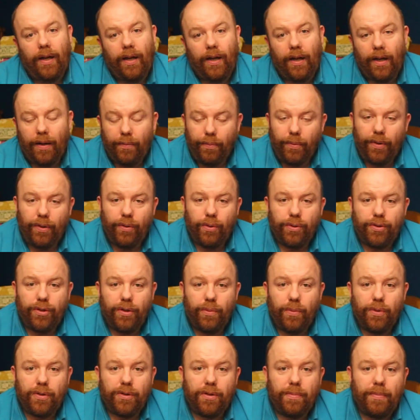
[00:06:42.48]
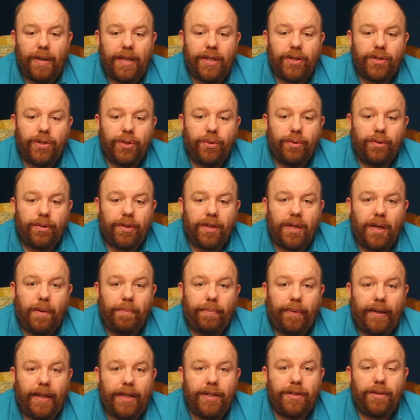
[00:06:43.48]
And we also want to make sure that a
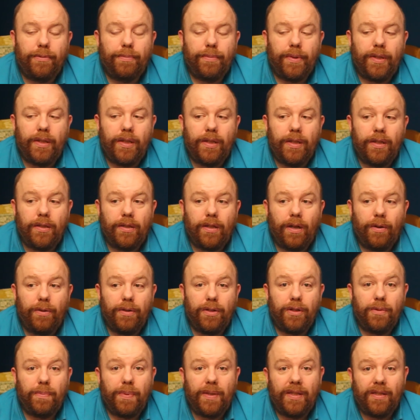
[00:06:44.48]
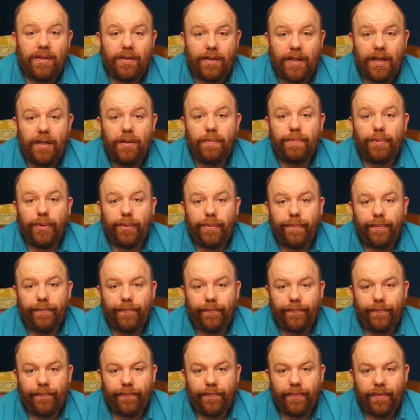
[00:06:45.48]
placement is going to be stable,
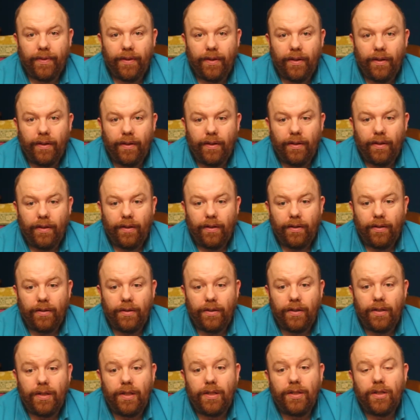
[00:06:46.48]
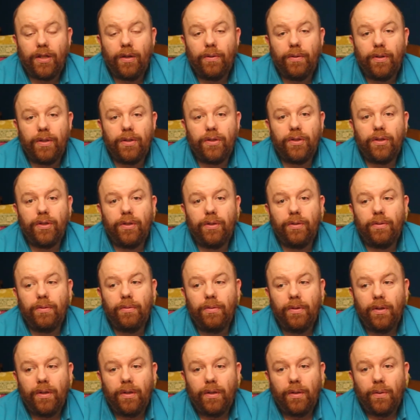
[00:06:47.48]
that it is going to
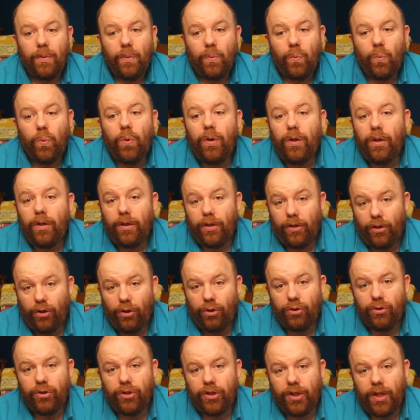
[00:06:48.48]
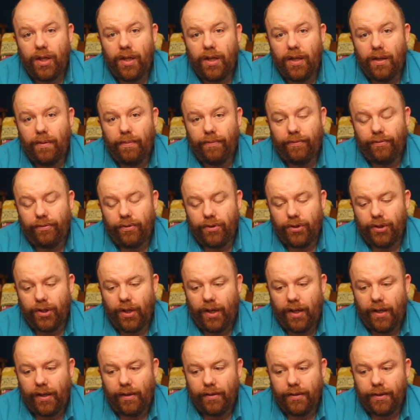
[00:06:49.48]
work long term for a
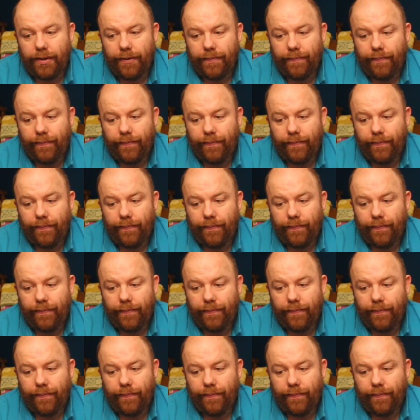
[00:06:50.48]
child.